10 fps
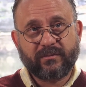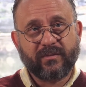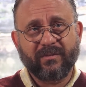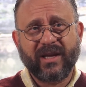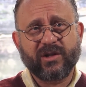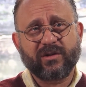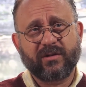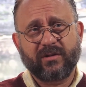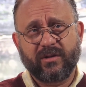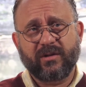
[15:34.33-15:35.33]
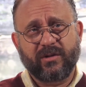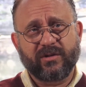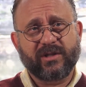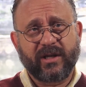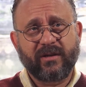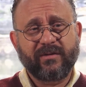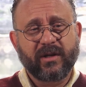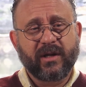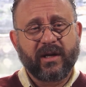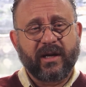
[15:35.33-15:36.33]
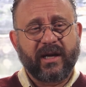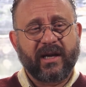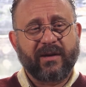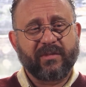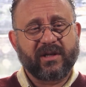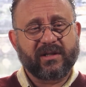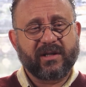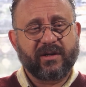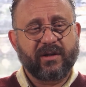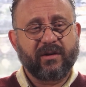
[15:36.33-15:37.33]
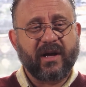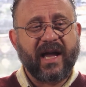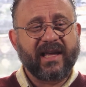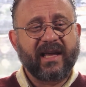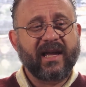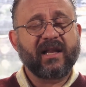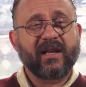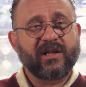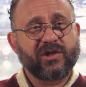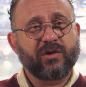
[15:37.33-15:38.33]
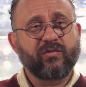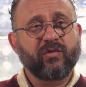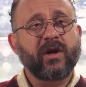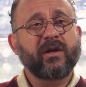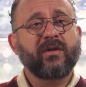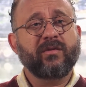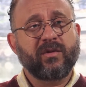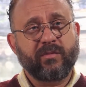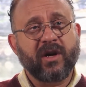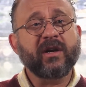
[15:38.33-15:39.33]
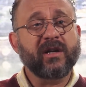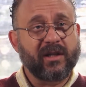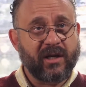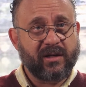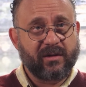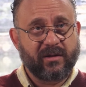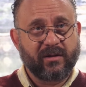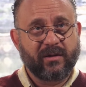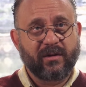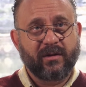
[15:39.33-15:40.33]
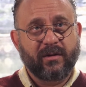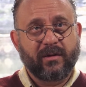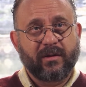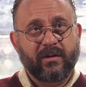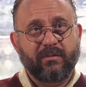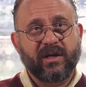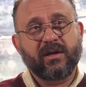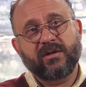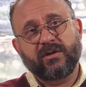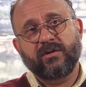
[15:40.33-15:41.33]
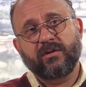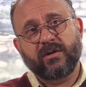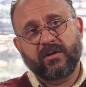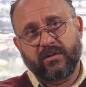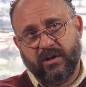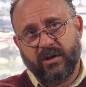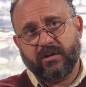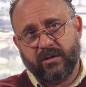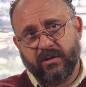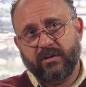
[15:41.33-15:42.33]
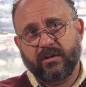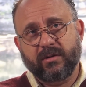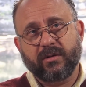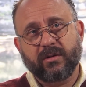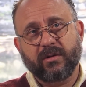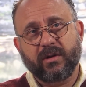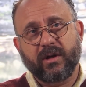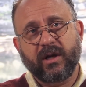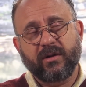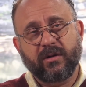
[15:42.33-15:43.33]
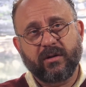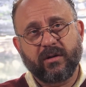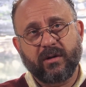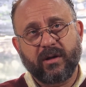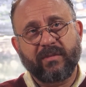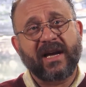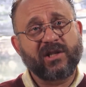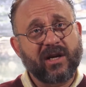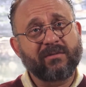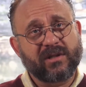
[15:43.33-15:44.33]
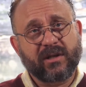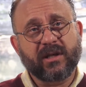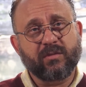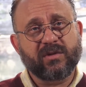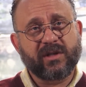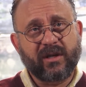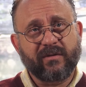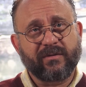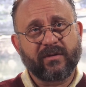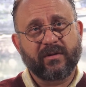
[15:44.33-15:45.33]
Make sure you're safe. And I'm going to tell you, I can't let you run through the parking lot because you could get hurt. And my job is to keep you safe.